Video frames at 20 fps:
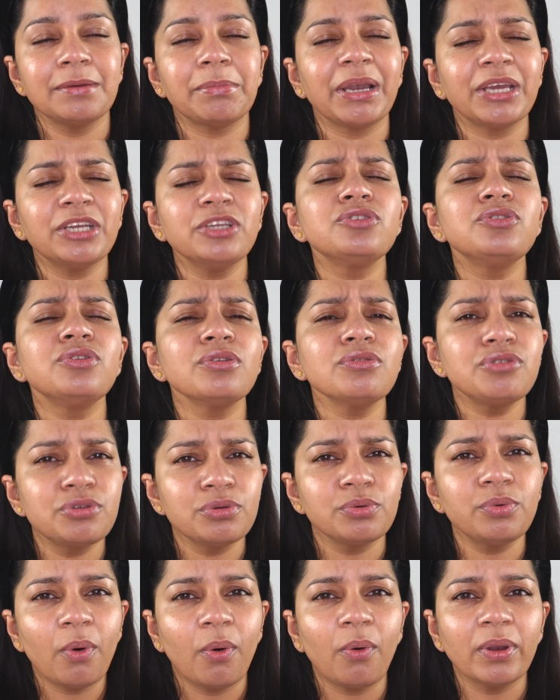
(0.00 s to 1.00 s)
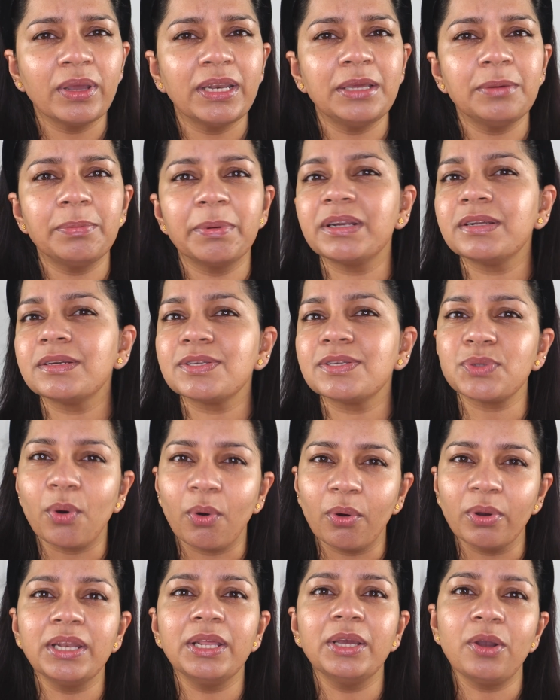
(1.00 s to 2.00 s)
Mine is not too oily, but it
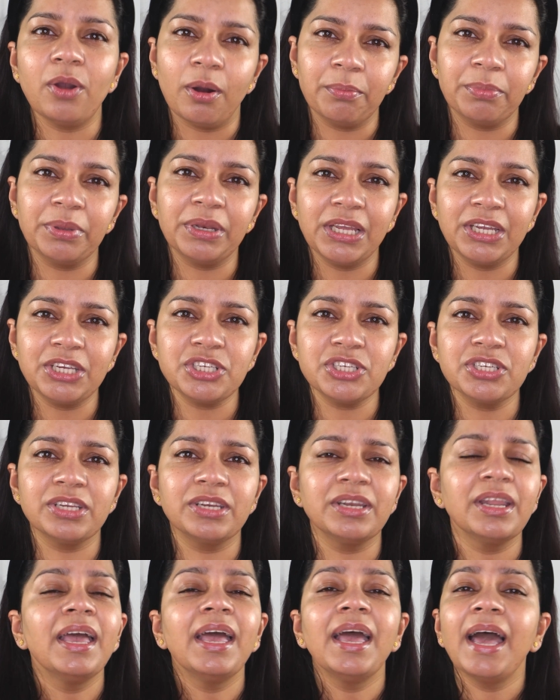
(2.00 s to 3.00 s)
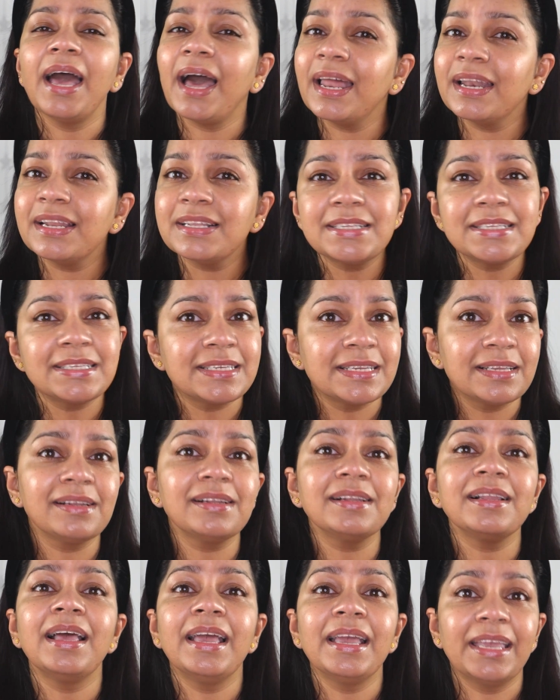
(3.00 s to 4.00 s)
oily combination, and it
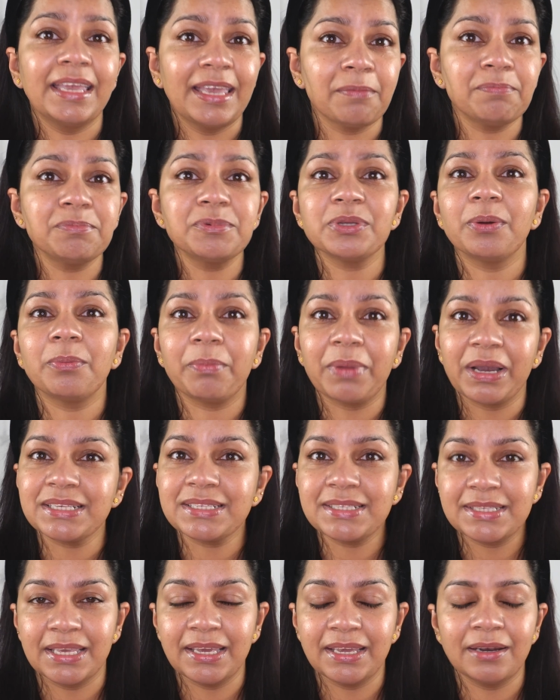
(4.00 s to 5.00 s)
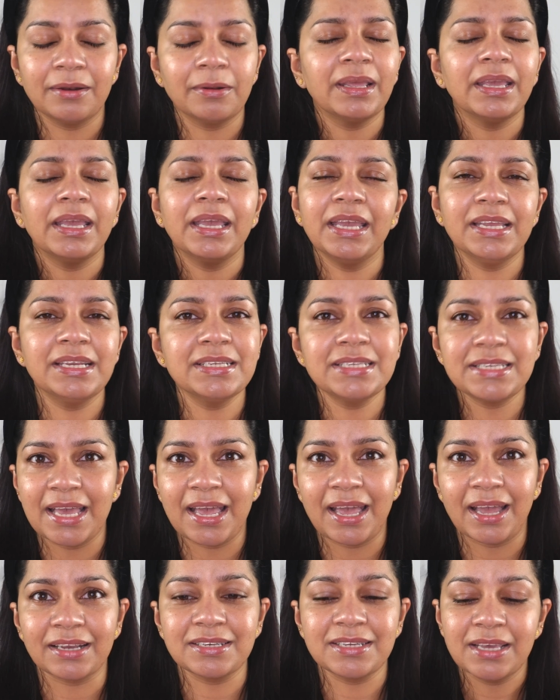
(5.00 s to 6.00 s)
still kept my skin
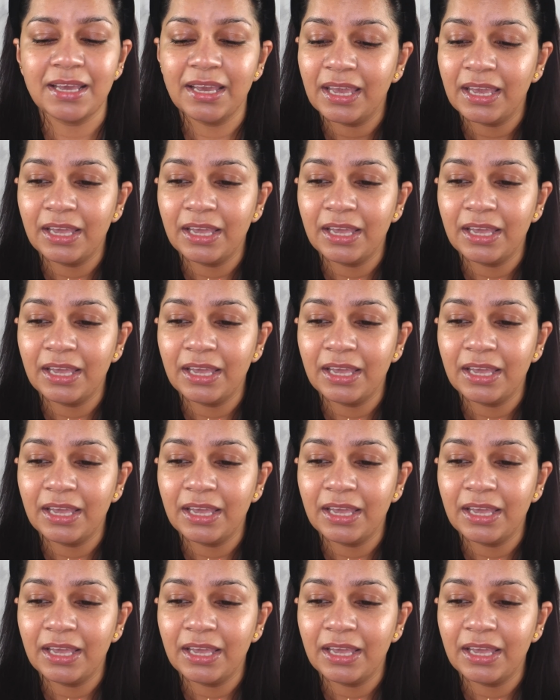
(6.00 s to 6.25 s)
intact.